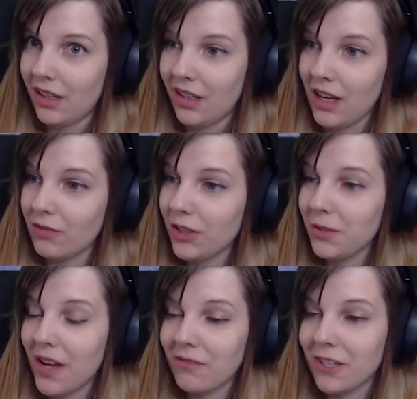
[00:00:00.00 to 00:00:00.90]
I want to
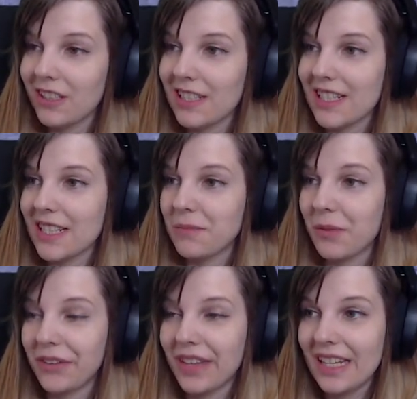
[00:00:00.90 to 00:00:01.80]
have Curtis's
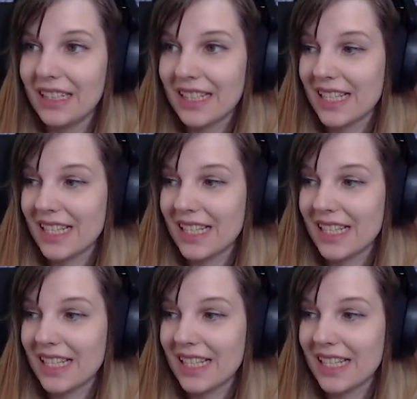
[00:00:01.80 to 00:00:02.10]
birthday in this